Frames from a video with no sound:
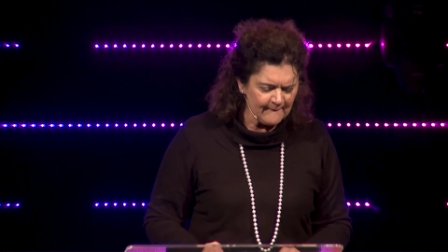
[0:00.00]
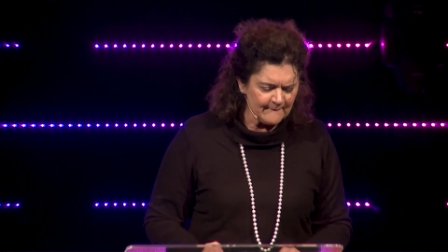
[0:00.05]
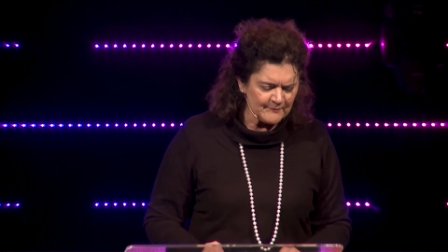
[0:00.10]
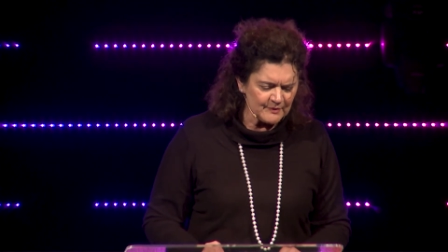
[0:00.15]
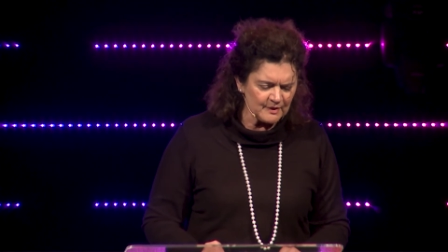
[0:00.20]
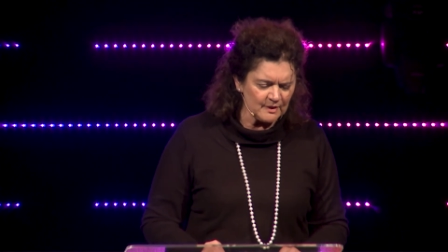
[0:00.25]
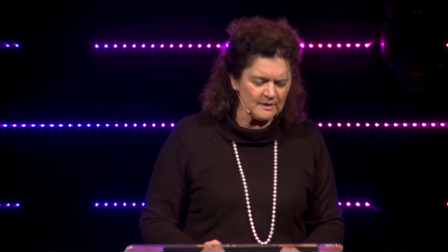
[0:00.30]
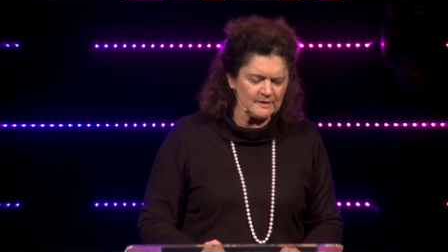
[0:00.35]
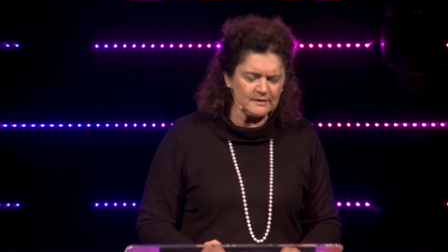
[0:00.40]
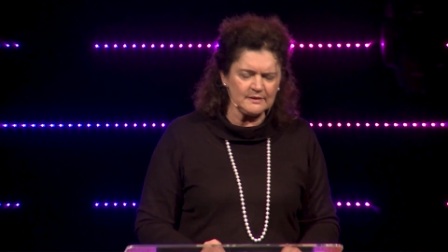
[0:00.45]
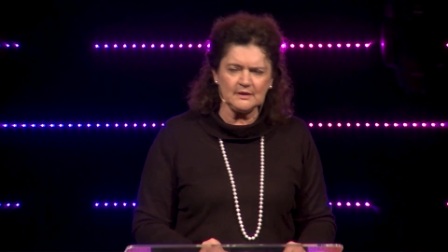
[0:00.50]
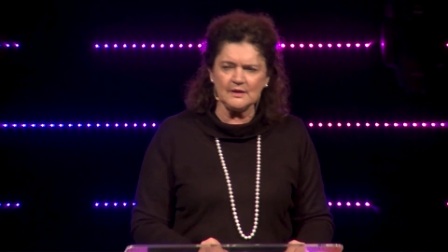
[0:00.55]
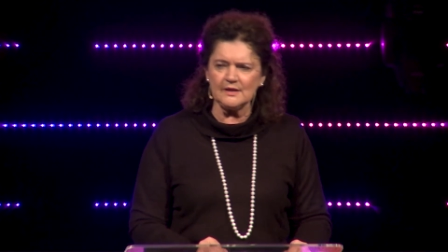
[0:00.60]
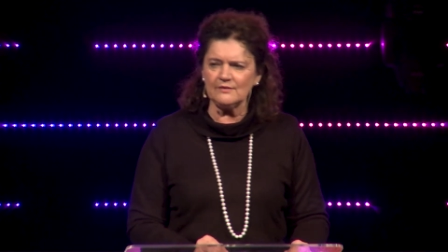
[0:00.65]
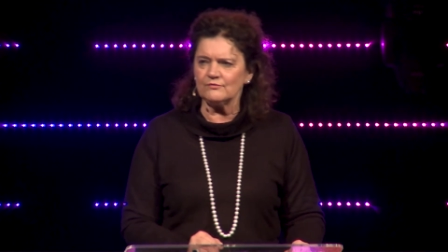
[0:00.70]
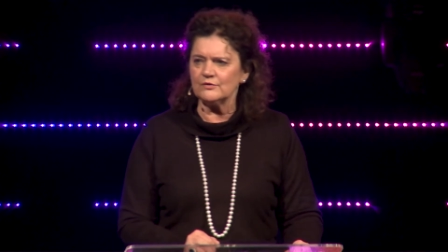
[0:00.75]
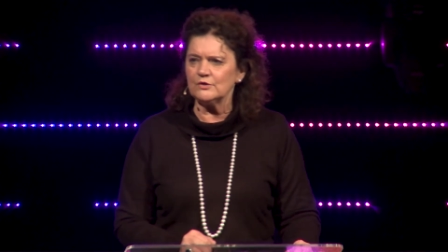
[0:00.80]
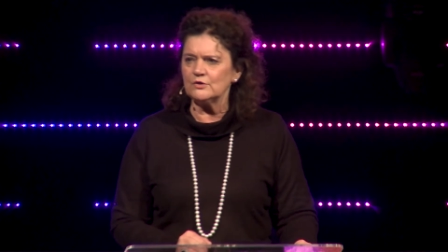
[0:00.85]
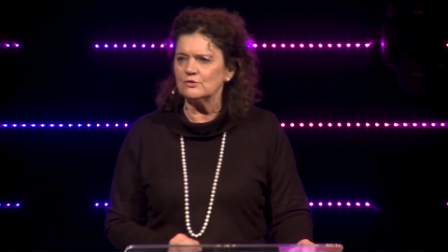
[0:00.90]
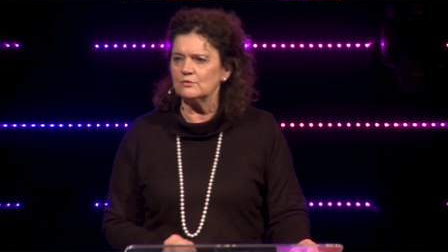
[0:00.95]
But I think
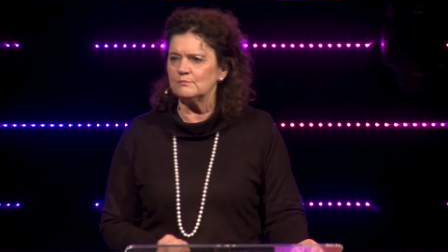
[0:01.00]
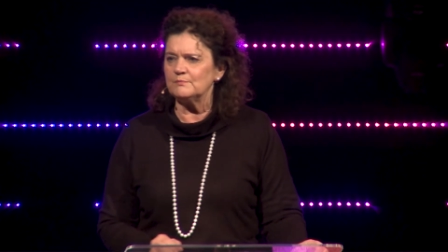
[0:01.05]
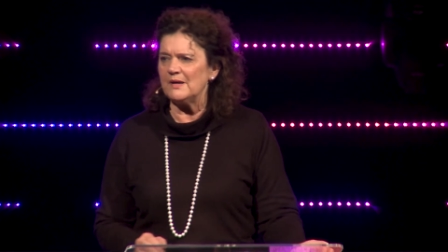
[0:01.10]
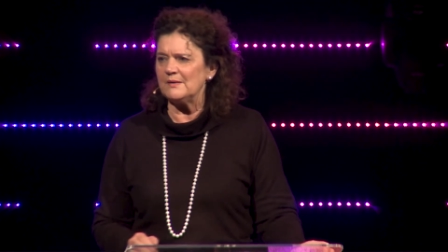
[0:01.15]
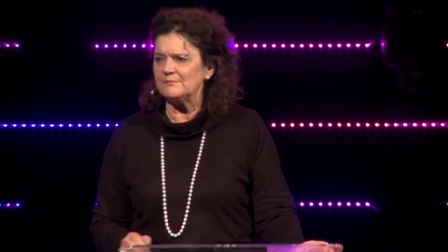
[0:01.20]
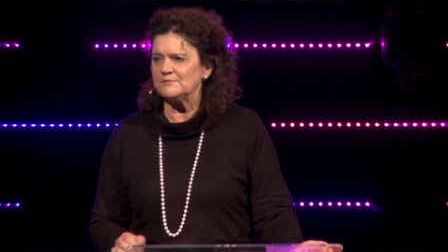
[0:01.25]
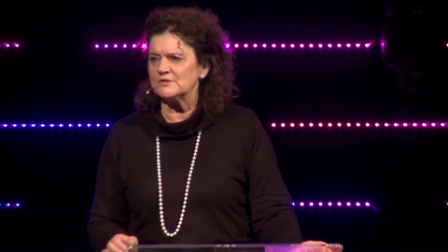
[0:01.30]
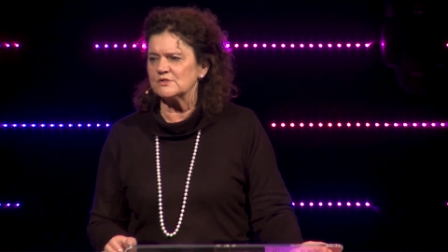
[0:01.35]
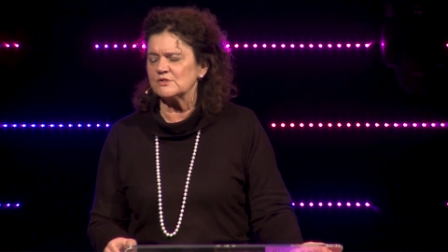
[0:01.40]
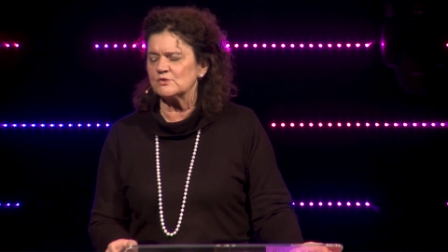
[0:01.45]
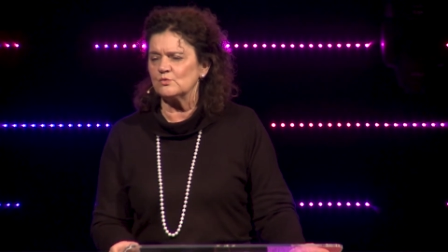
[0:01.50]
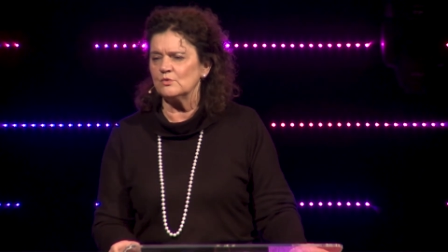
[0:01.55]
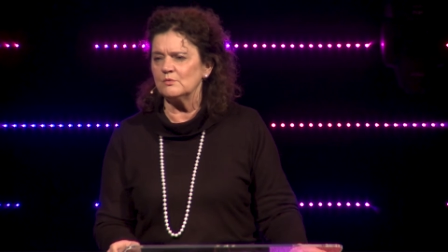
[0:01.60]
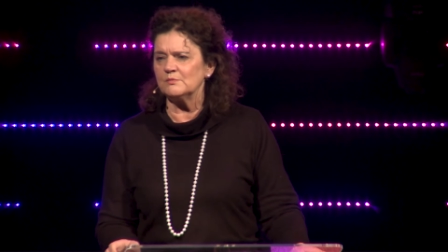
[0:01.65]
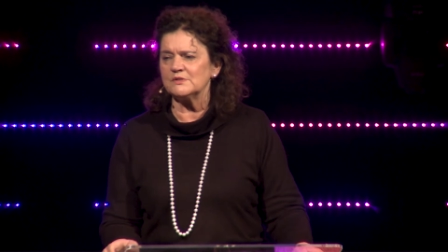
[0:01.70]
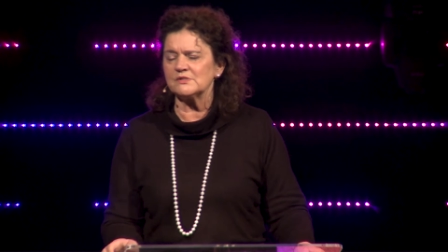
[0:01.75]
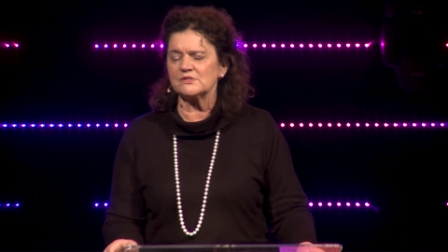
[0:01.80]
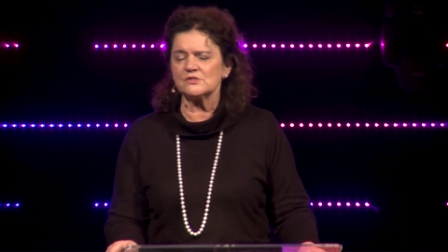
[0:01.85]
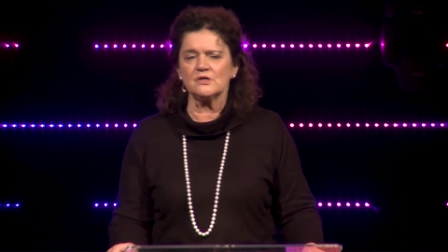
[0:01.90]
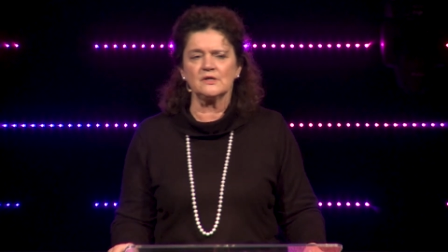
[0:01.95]
every good Baptist
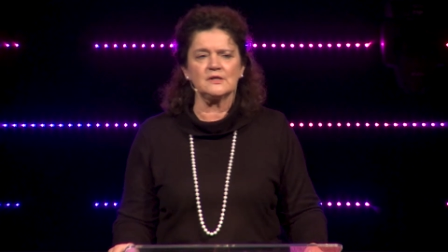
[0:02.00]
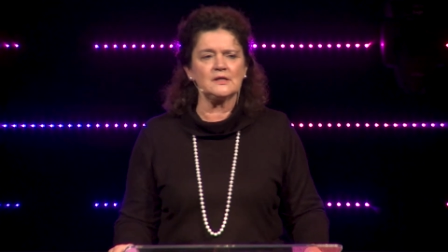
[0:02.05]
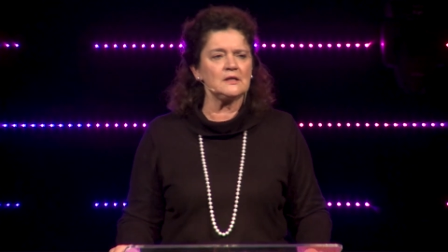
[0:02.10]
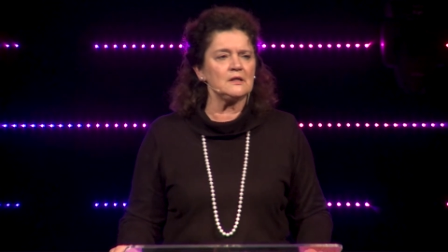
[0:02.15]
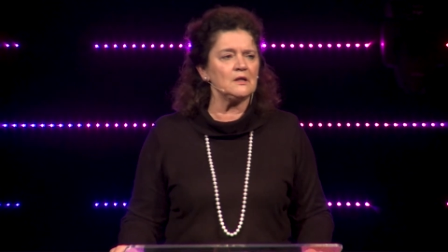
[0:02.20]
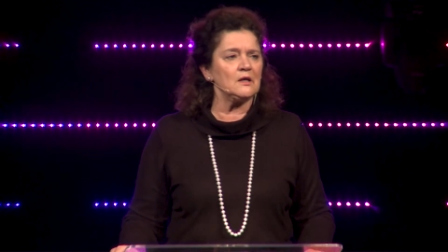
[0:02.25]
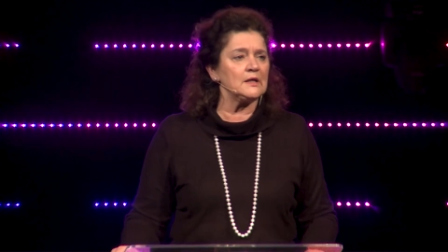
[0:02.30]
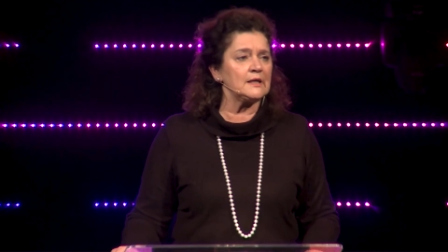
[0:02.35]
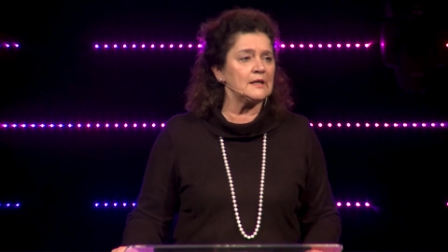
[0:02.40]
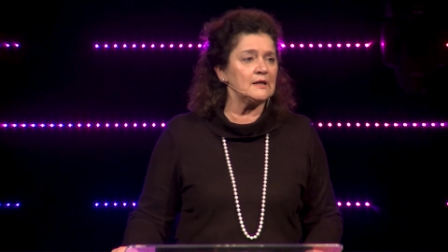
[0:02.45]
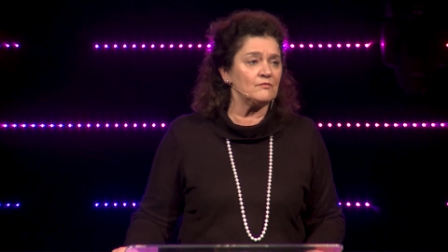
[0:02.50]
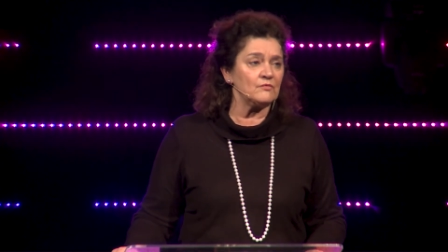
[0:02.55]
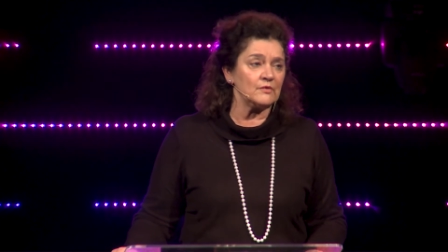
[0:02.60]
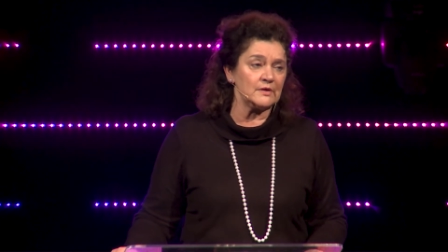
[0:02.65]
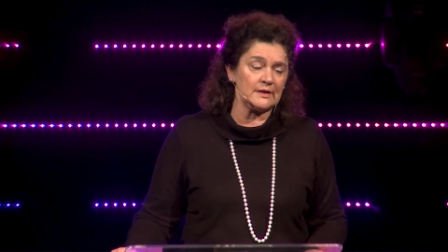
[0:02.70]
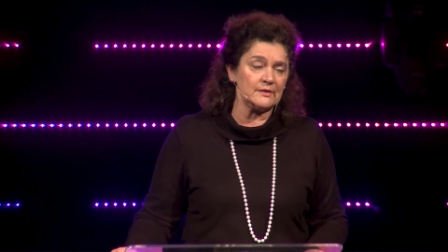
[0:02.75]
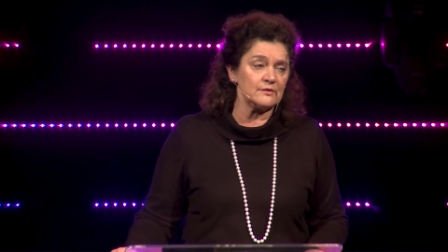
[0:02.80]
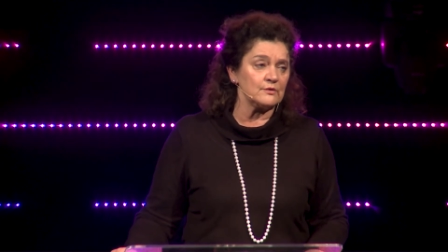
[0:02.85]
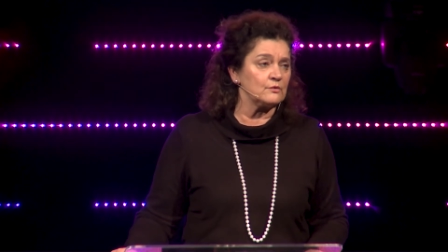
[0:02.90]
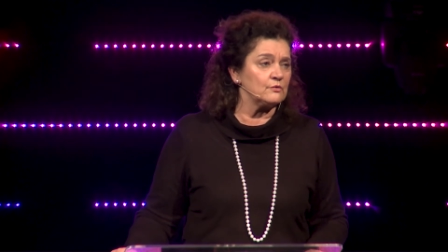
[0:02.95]
woman's not unlike every
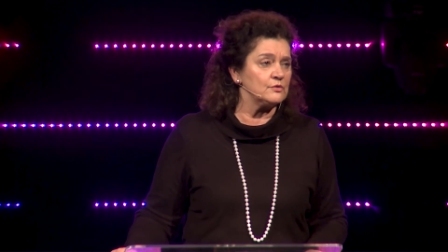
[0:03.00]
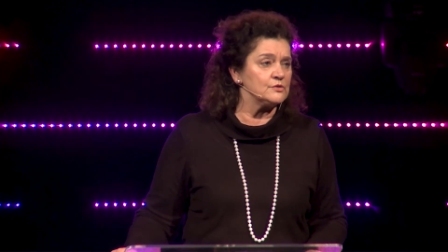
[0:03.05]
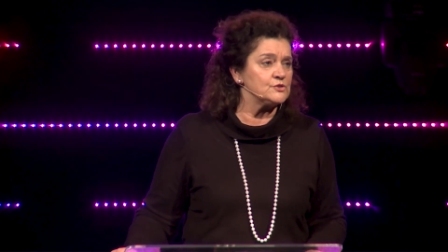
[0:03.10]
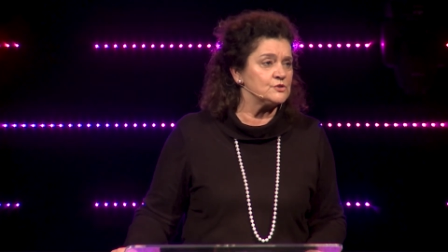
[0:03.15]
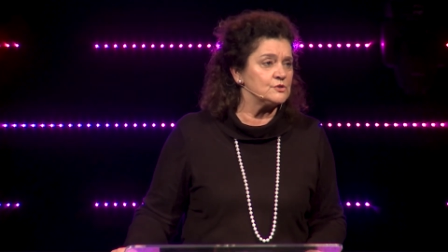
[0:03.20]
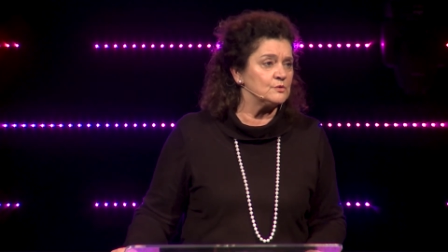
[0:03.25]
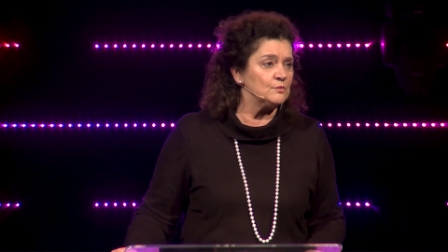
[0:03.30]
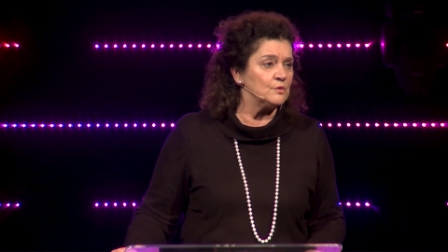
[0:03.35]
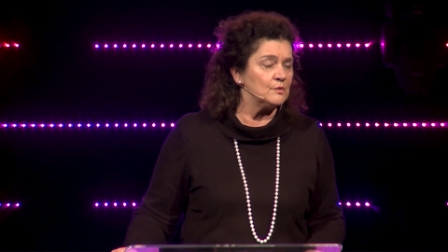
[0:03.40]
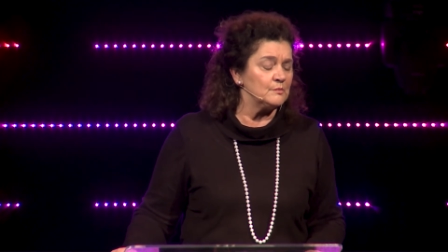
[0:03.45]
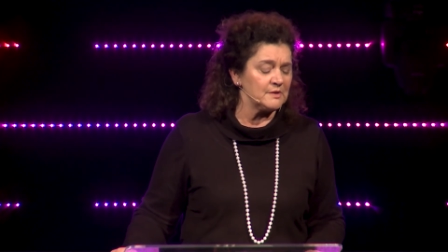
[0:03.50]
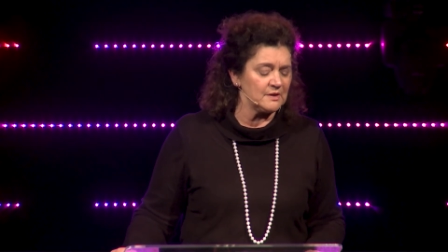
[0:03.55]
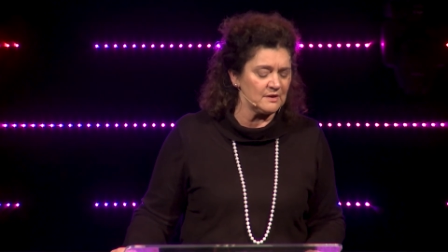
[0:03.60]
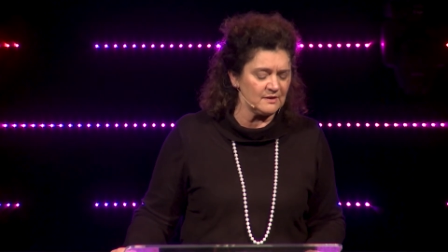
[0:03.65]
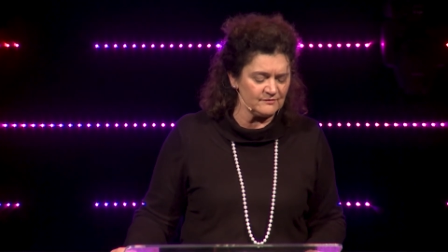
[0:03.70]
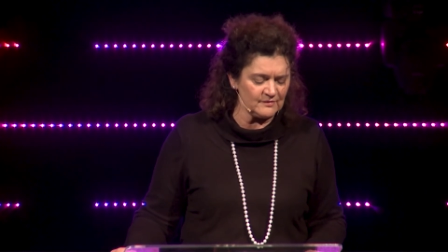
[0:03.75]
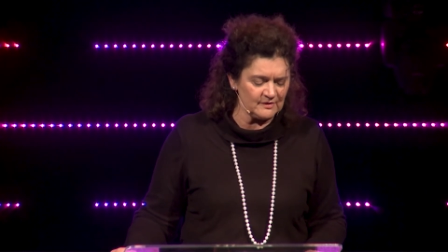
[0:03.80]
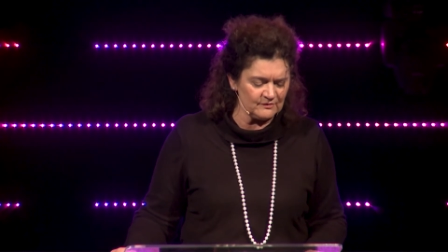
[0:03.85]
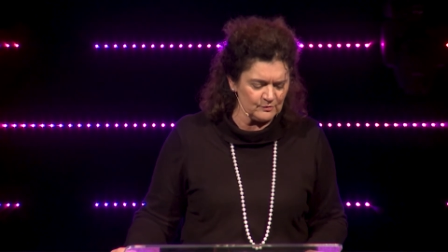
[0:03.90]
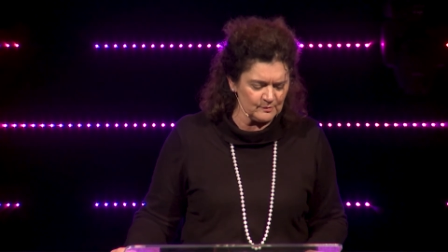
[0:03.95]
other Christian woman
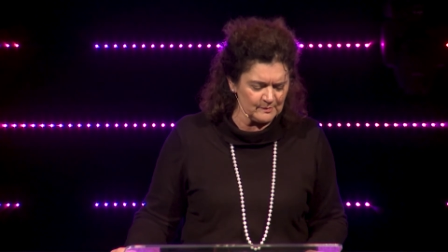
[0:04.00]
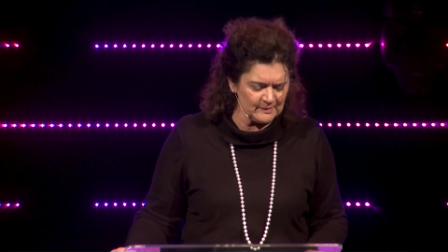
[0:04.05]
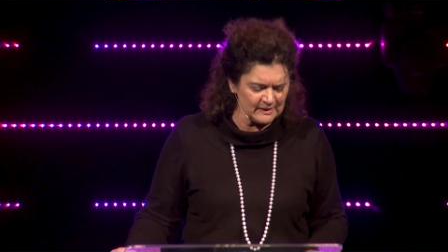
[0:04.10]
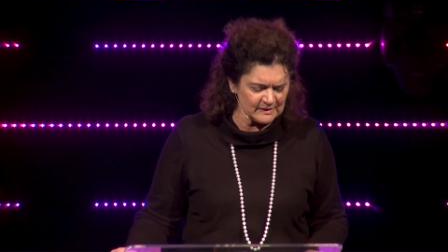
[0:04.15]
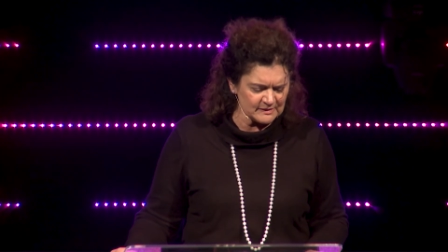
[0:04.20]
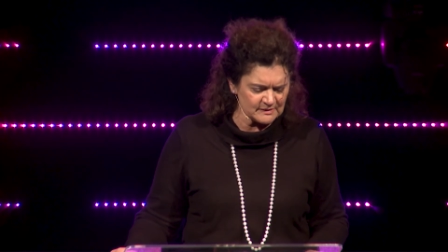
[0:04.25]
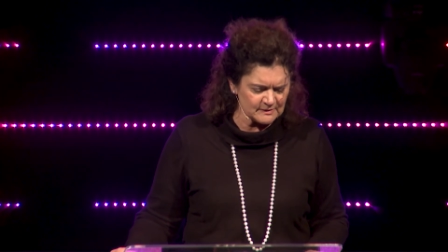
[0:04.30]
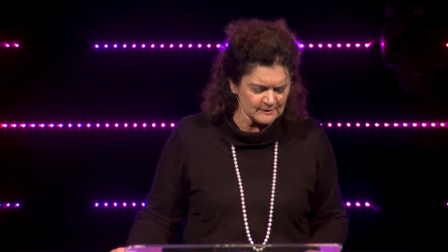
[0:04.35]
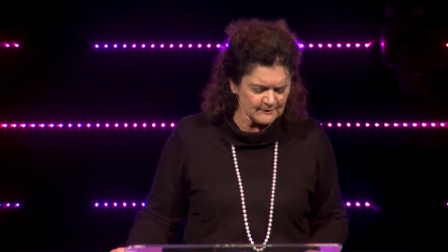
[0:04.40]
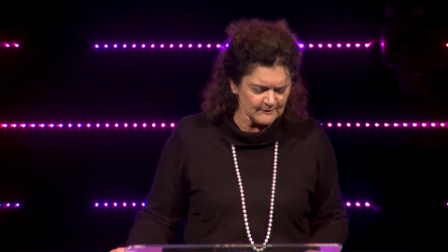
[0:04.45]
I've ever met,